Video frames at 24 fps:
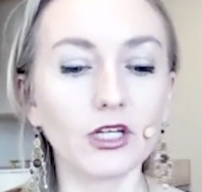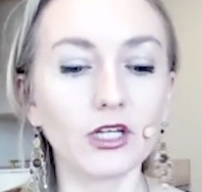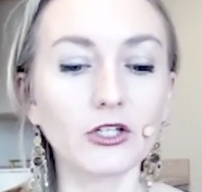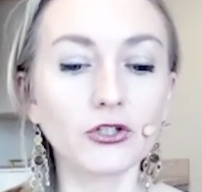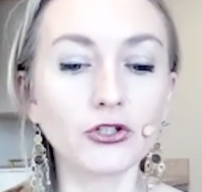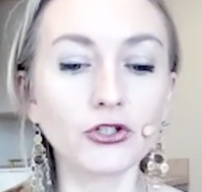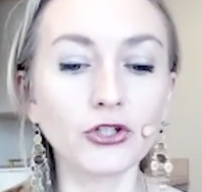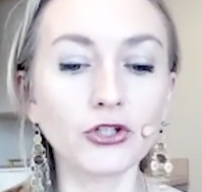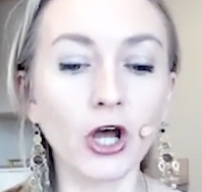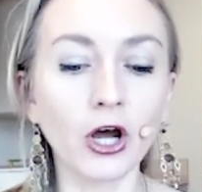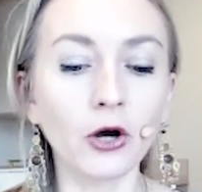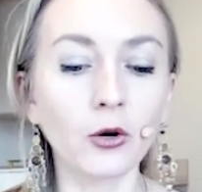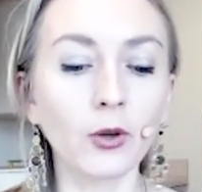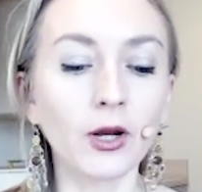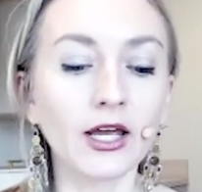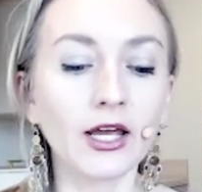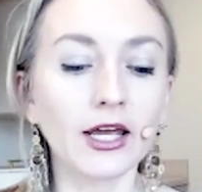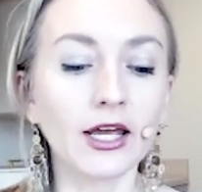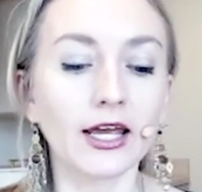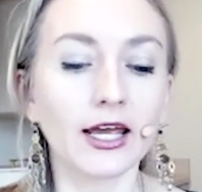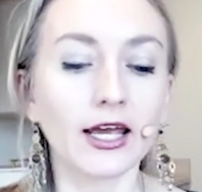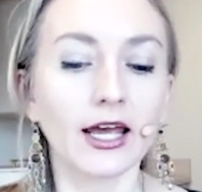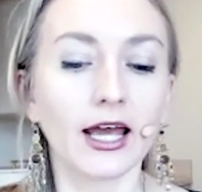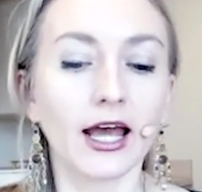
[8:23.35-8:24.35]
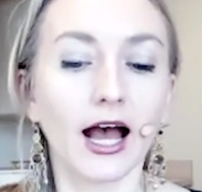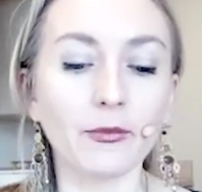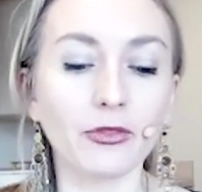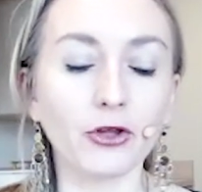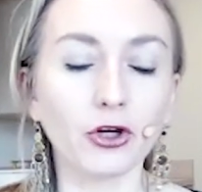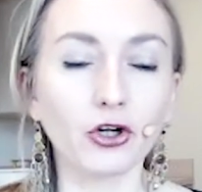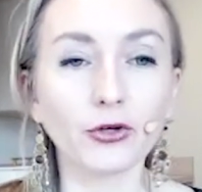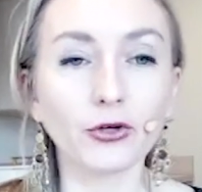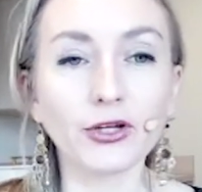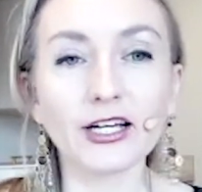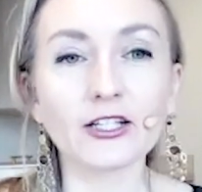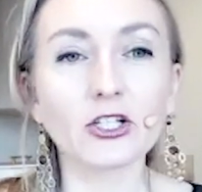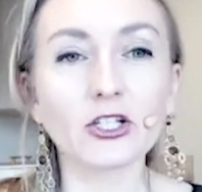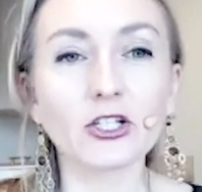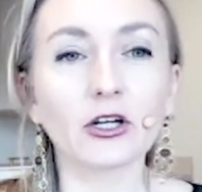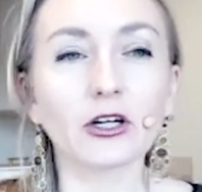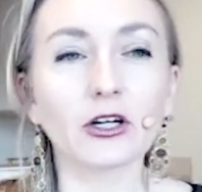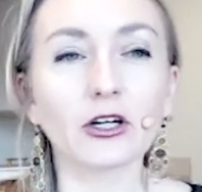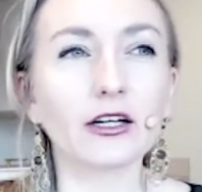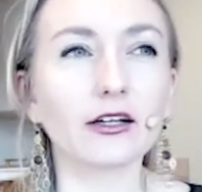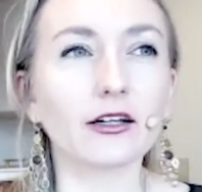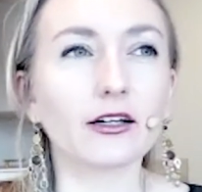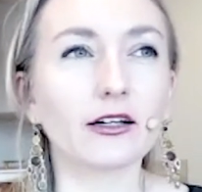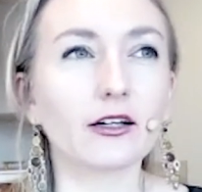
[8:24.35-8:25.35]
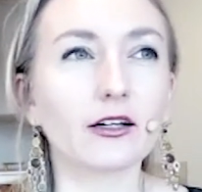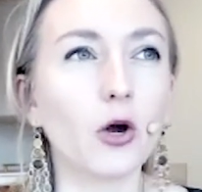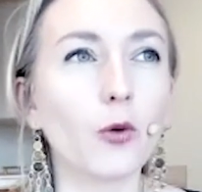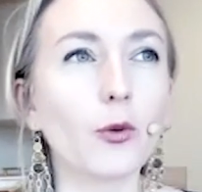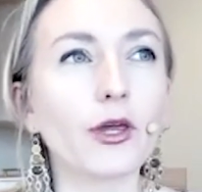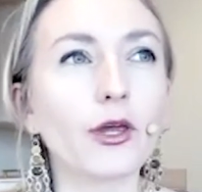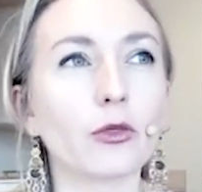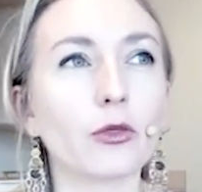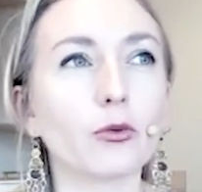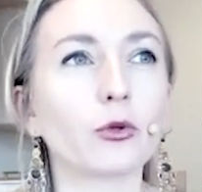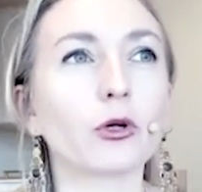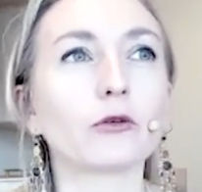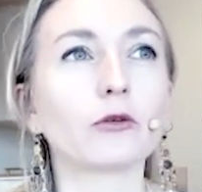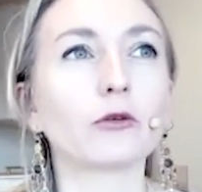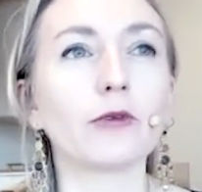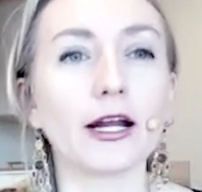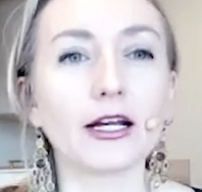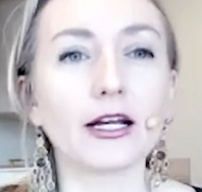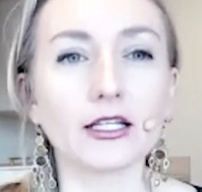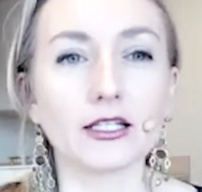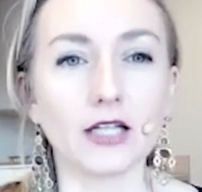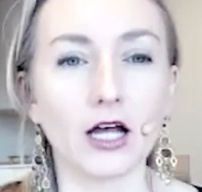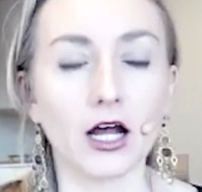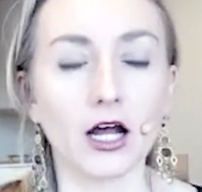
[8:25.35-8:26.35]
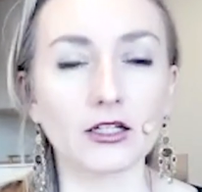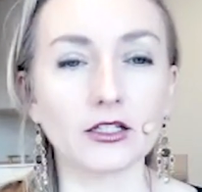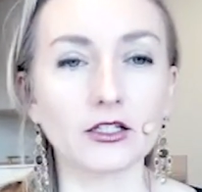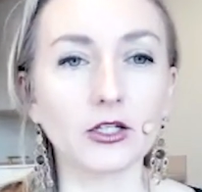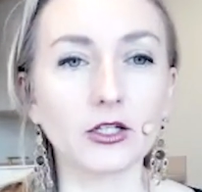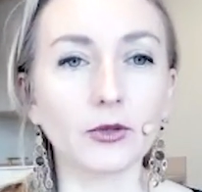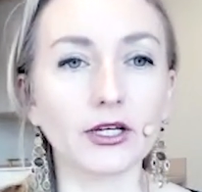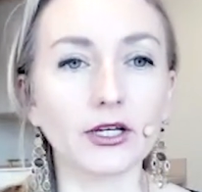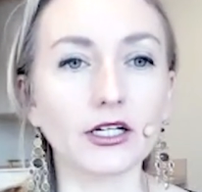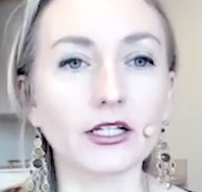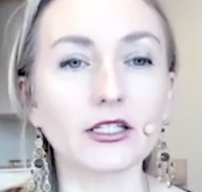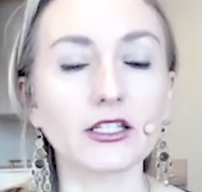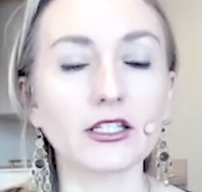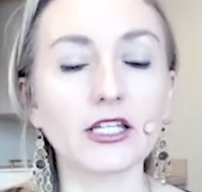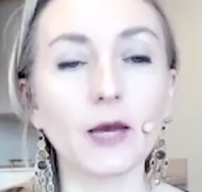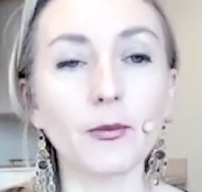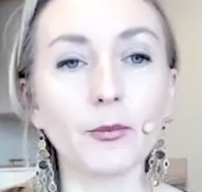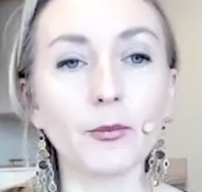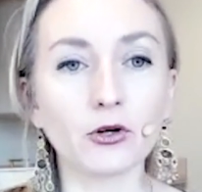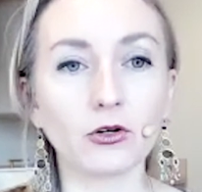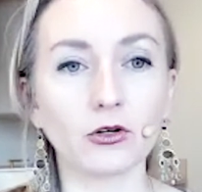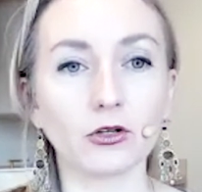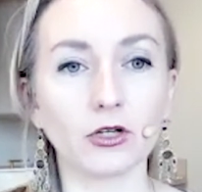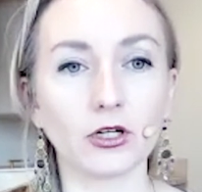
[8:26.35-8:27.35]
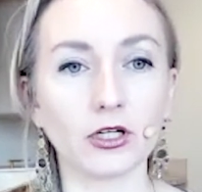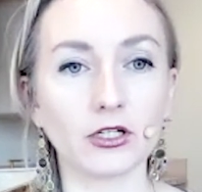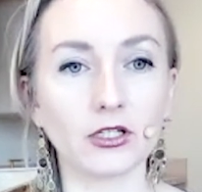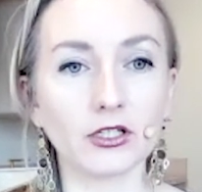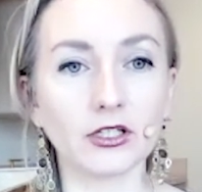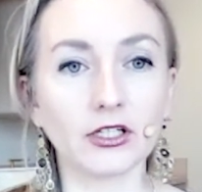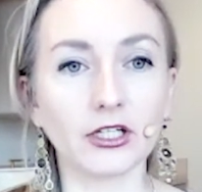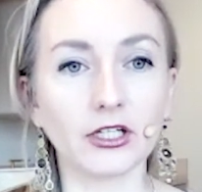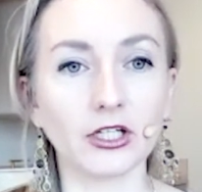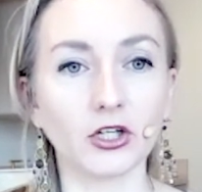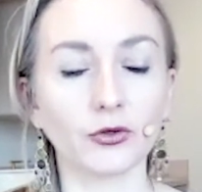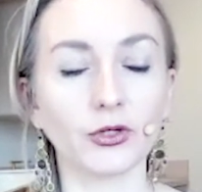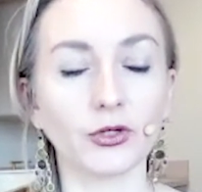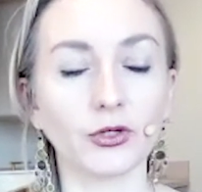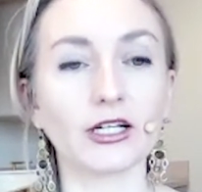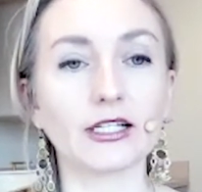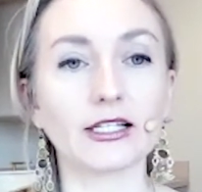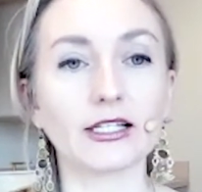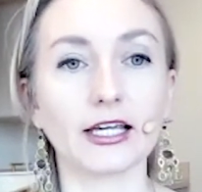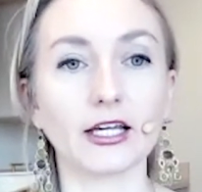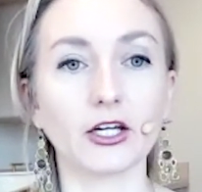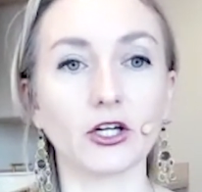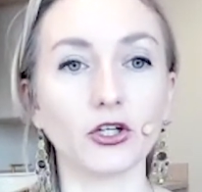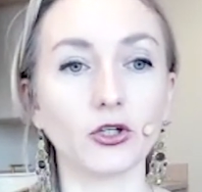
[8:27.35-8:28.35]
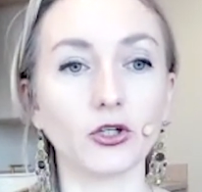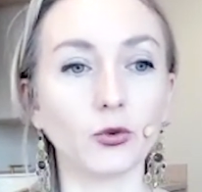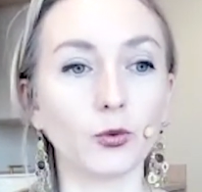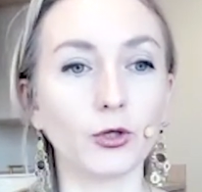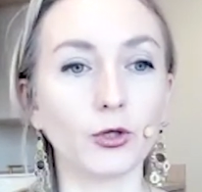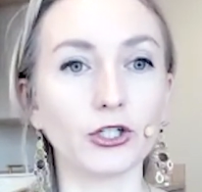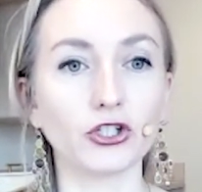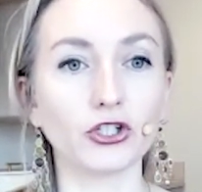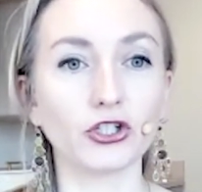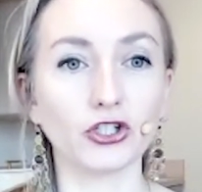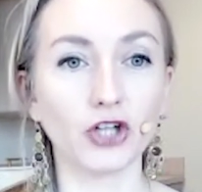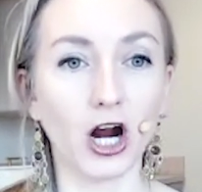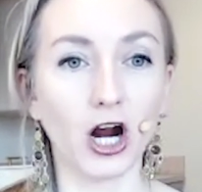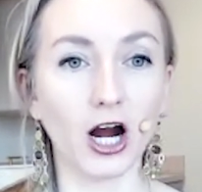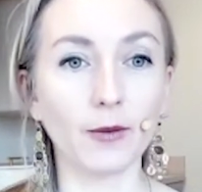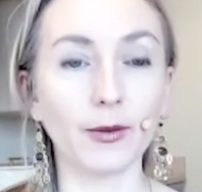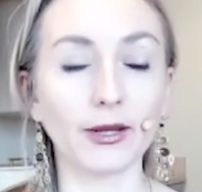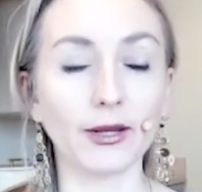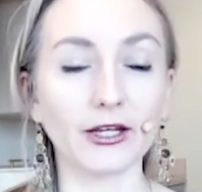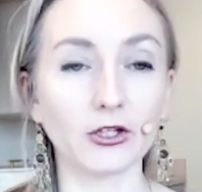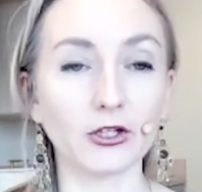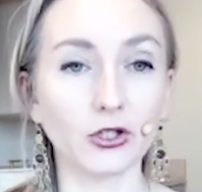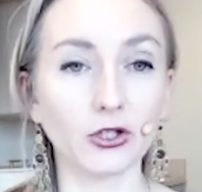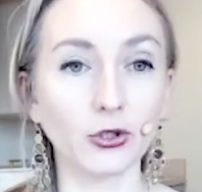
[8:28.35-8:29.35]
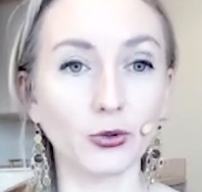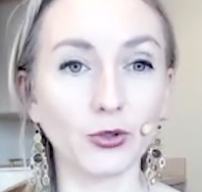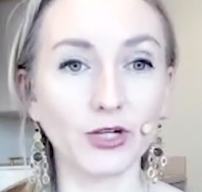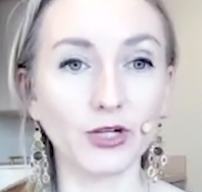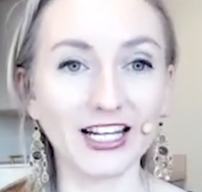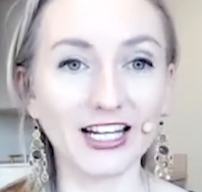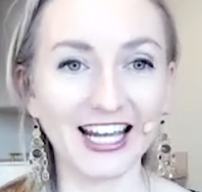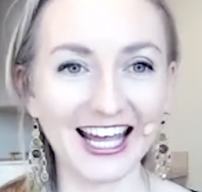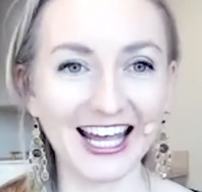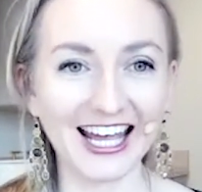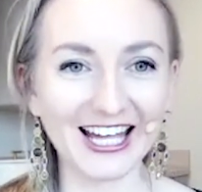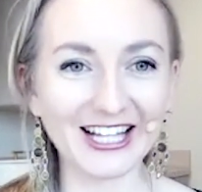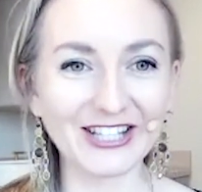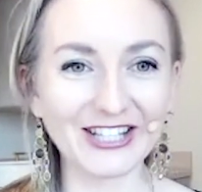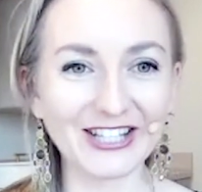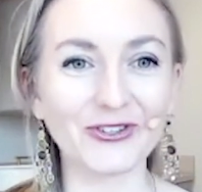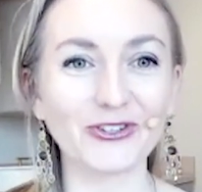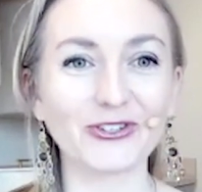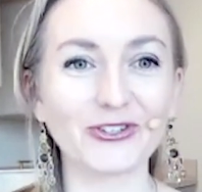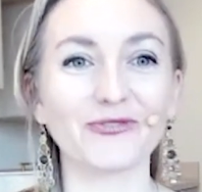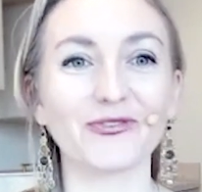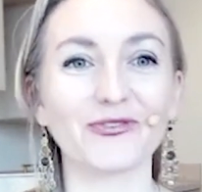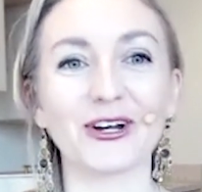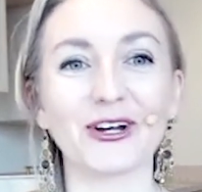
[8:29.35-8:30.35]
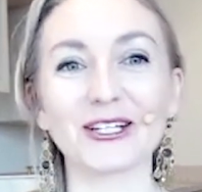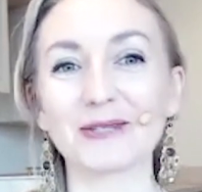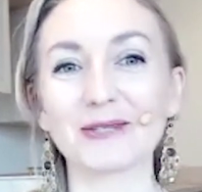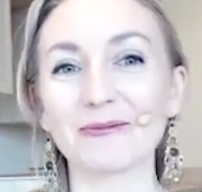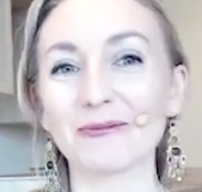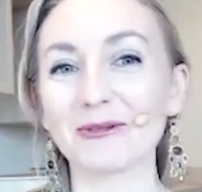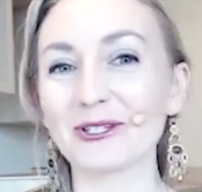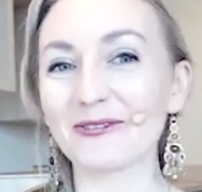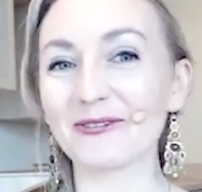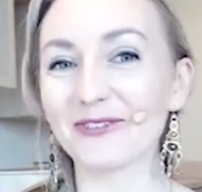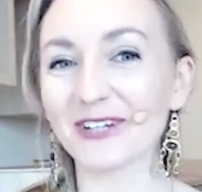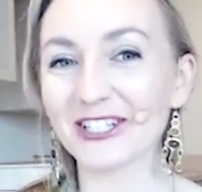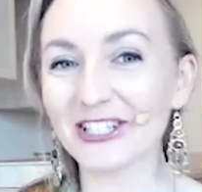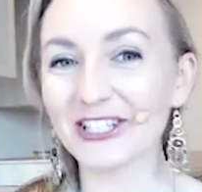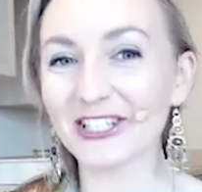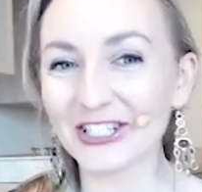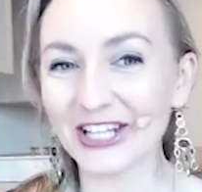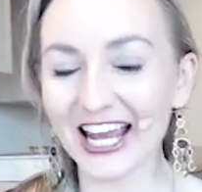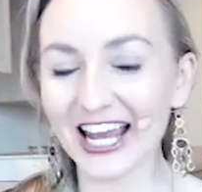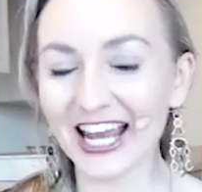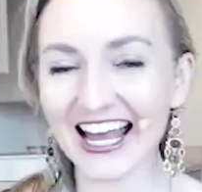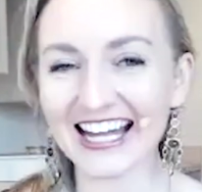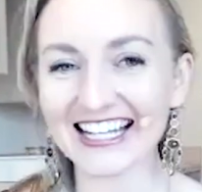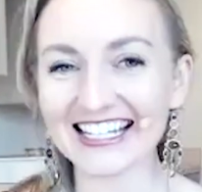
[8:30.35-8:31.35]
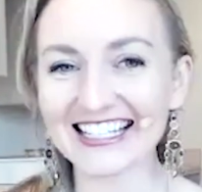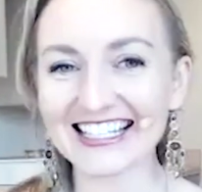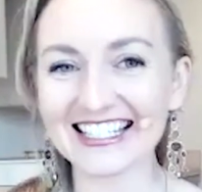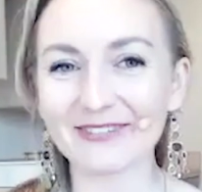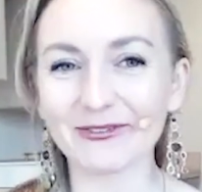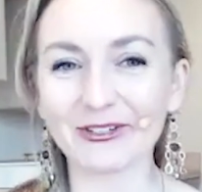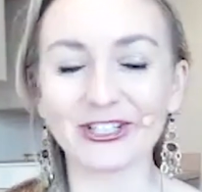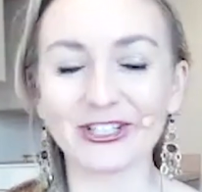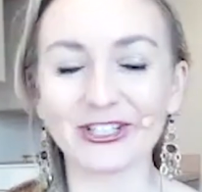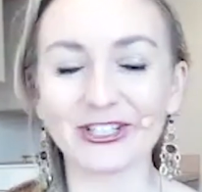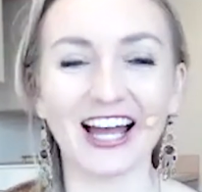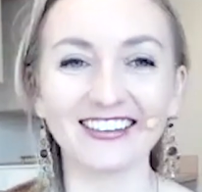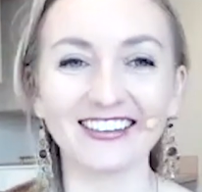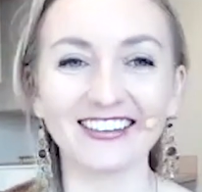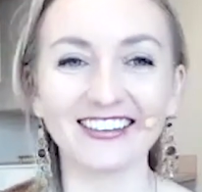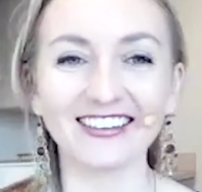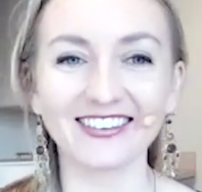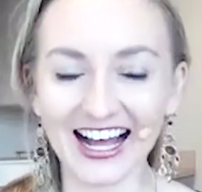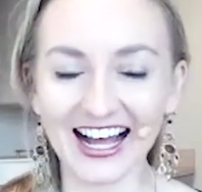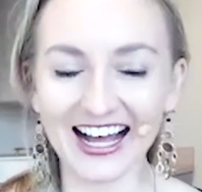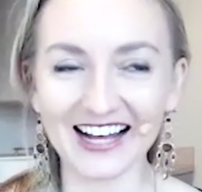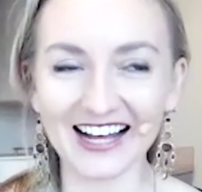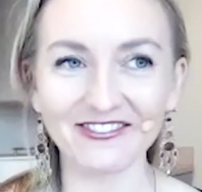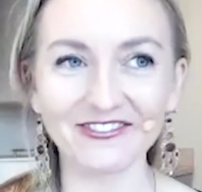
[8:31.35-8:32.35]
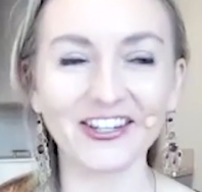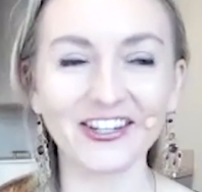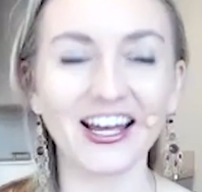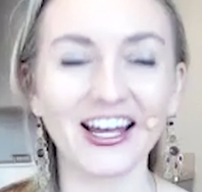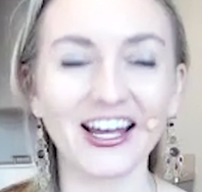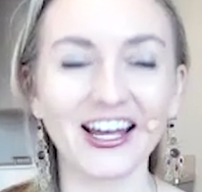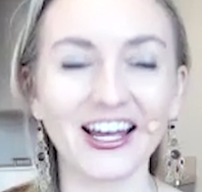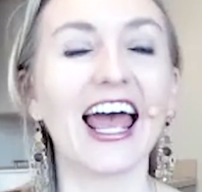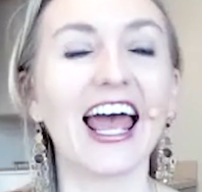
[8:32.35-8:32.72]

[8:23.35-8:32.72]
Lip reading: So the kriyas are going through a renaissance. So like a typical Kundalini Kriya is like you would start by tuning in. So there's a very specific chant, which I love.